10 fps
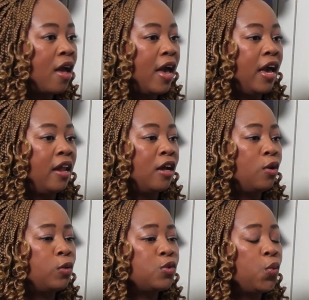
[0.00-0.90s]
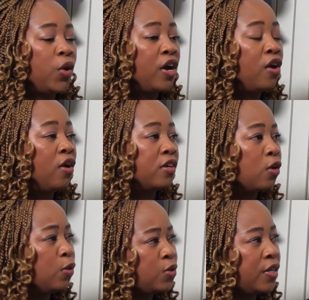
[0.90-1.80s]
and I also work a lot
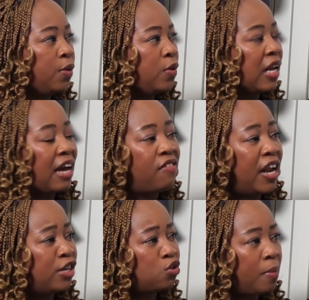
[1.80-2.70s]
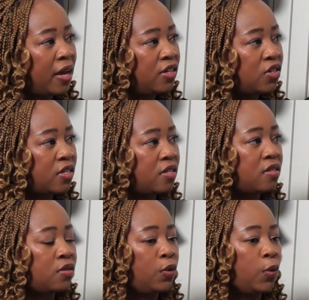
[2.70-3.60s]
closely with like financial
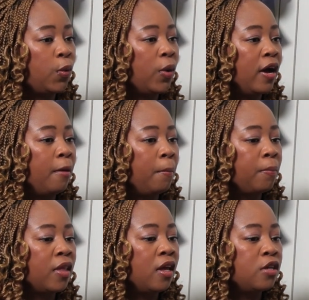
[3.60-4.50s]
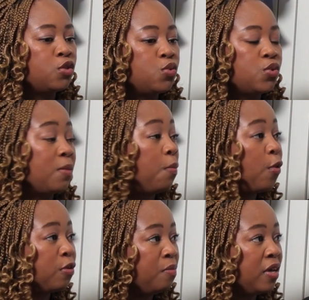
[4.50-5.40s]
managers, to
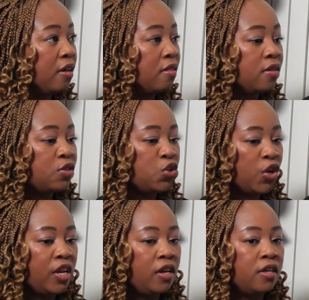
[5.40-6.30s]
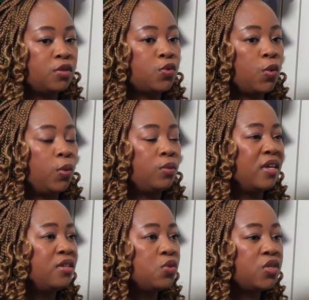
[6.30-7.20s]
support me in this journey. So
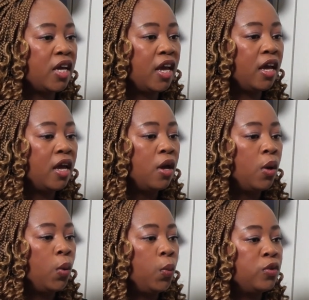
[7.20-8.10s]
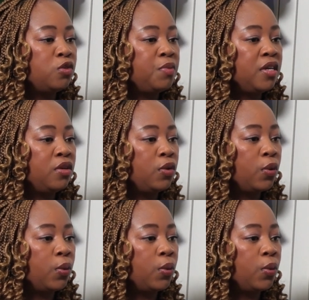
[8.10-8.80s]
day to day would be,